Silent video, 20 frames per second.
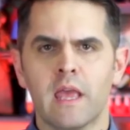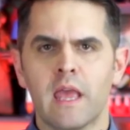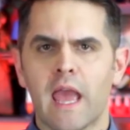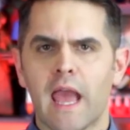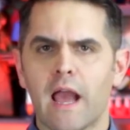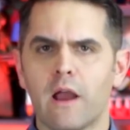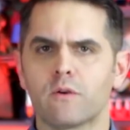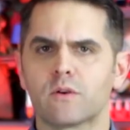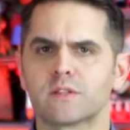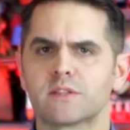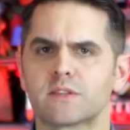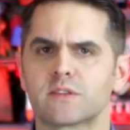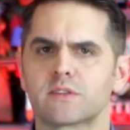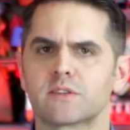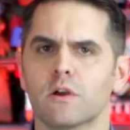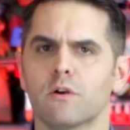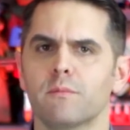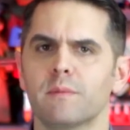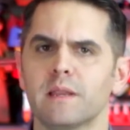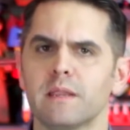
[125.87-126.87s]
How could
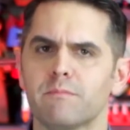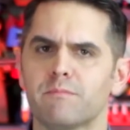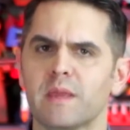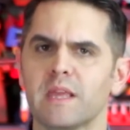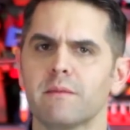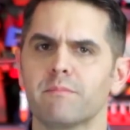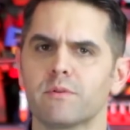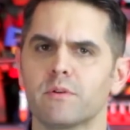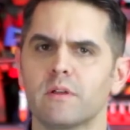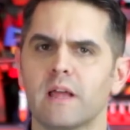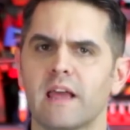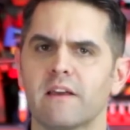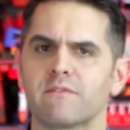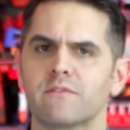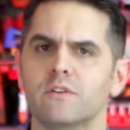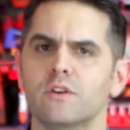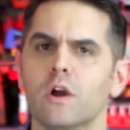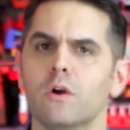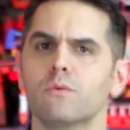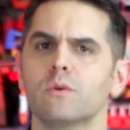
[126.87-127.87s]
so many people have
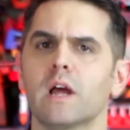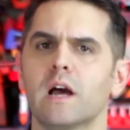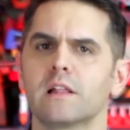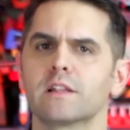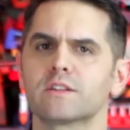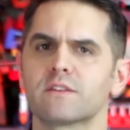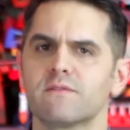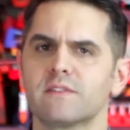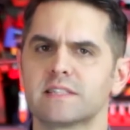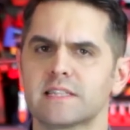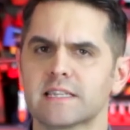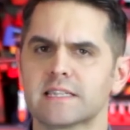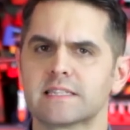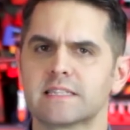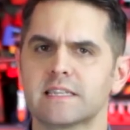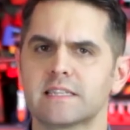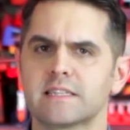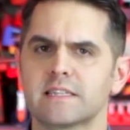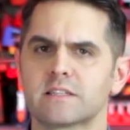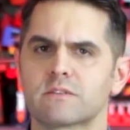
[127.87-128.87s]
no knowledge of its
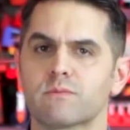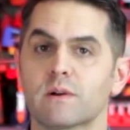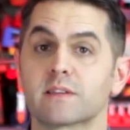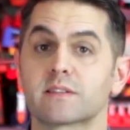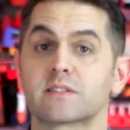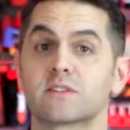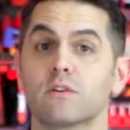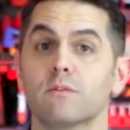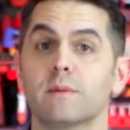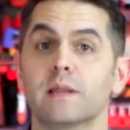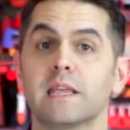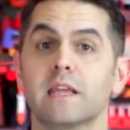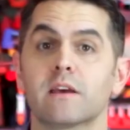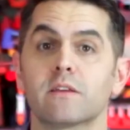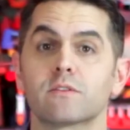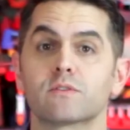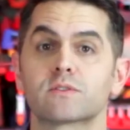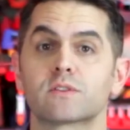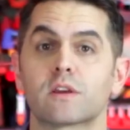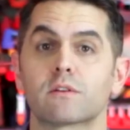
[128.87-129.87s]
existence while so many
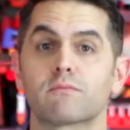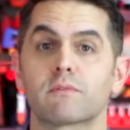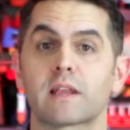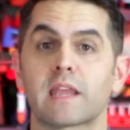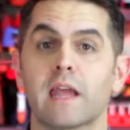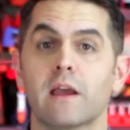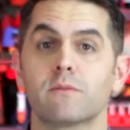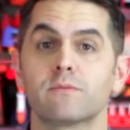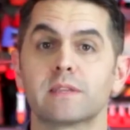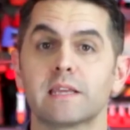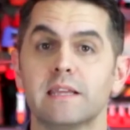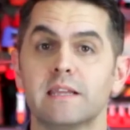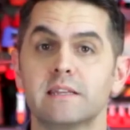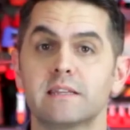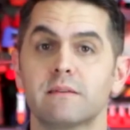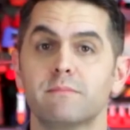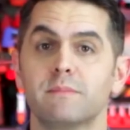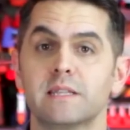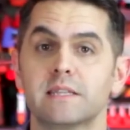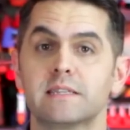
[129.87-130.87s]
others could recount
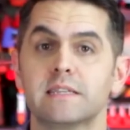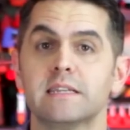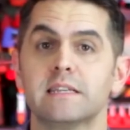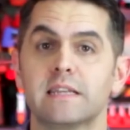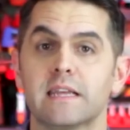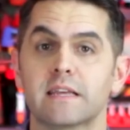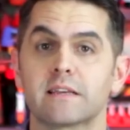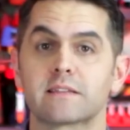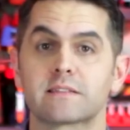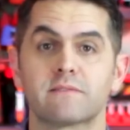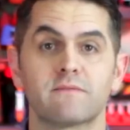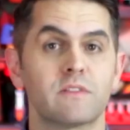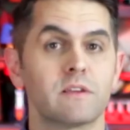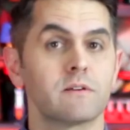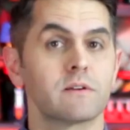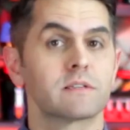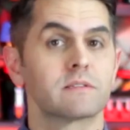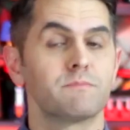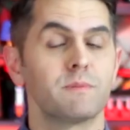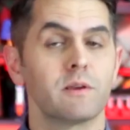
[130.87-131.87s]
intimate details of their
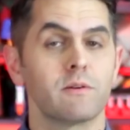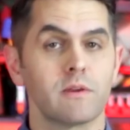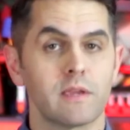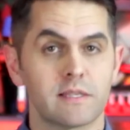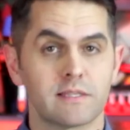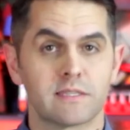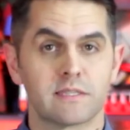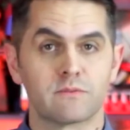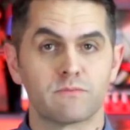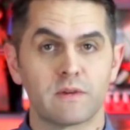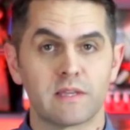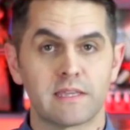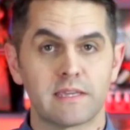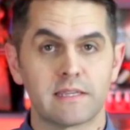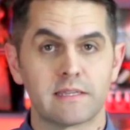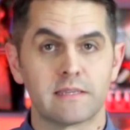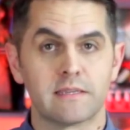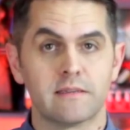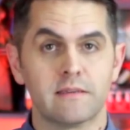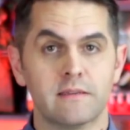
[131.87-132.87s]
experiences with
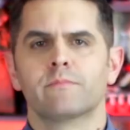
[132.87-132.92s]
it?